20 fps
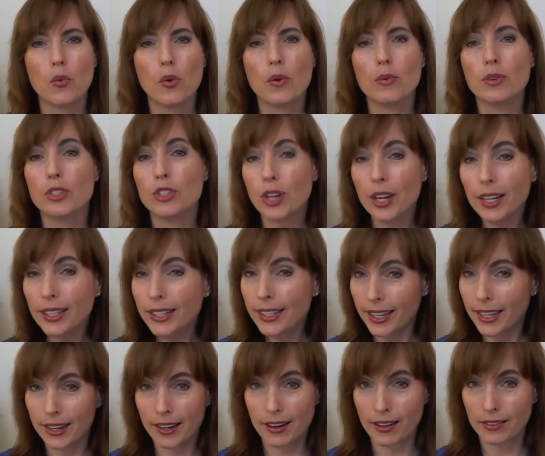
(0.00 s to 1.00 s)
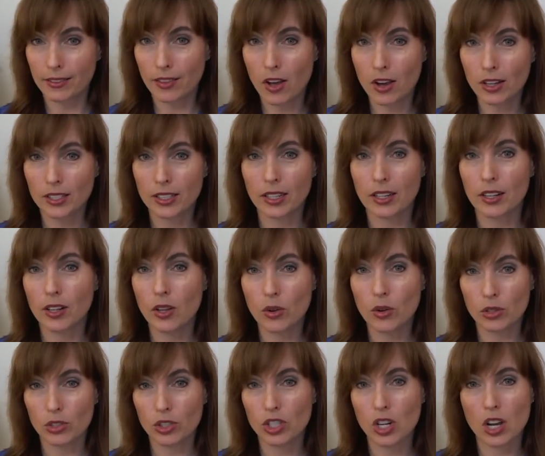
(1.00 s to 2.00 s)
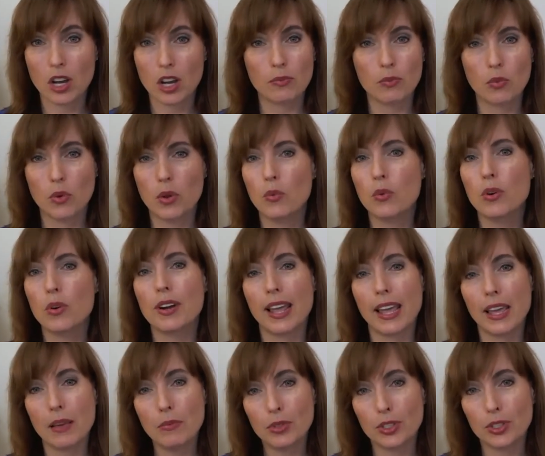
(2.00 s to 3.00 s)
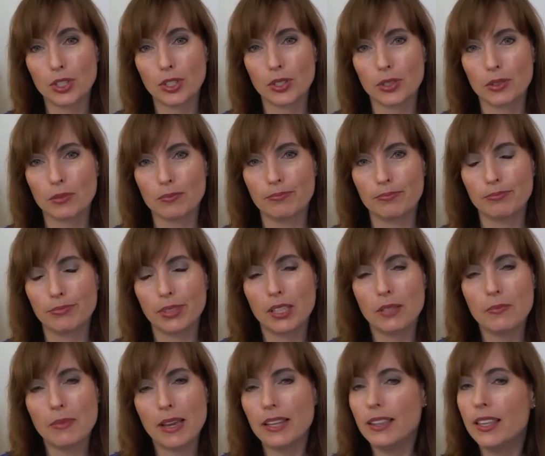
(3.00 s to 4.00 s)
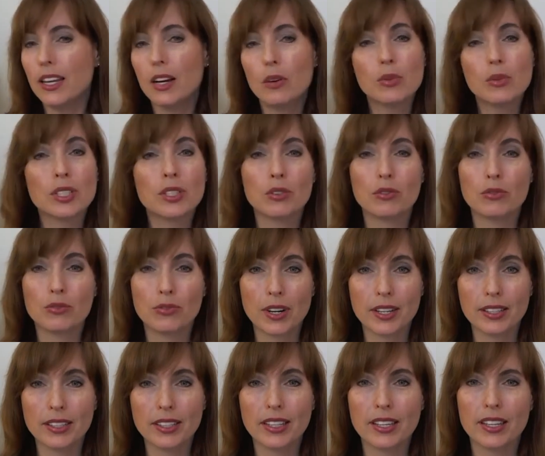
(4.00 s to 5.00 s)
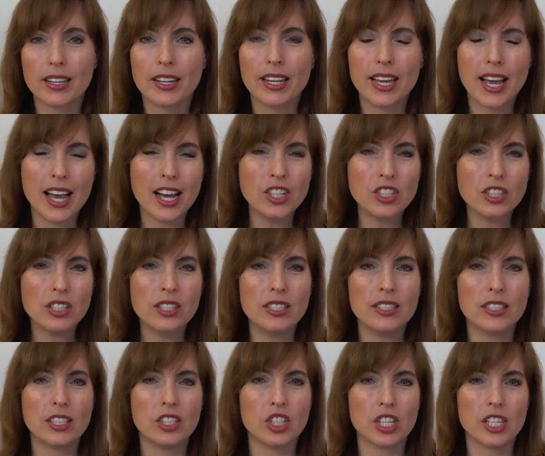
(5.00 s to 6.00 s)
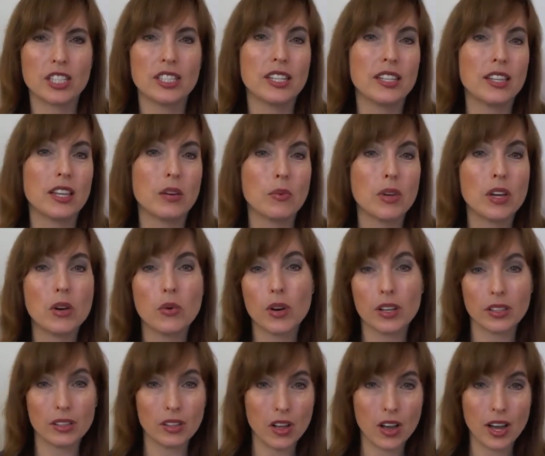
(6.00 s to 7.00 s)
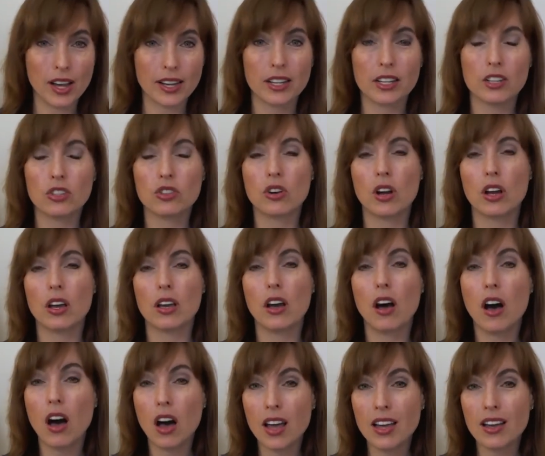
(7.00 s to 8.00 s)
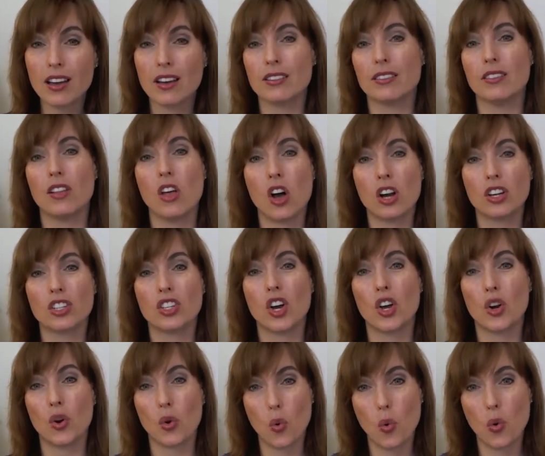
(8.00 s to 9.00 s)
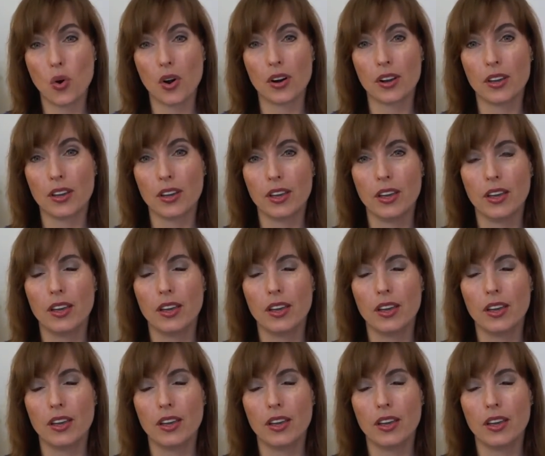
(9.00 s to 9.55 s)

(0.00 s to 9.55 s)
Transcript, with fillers: When we tried to get it unlocked at a local shop, we weren't able to. But the man there was so friendly, and he actually suggested that we go online and try i unlock dot org.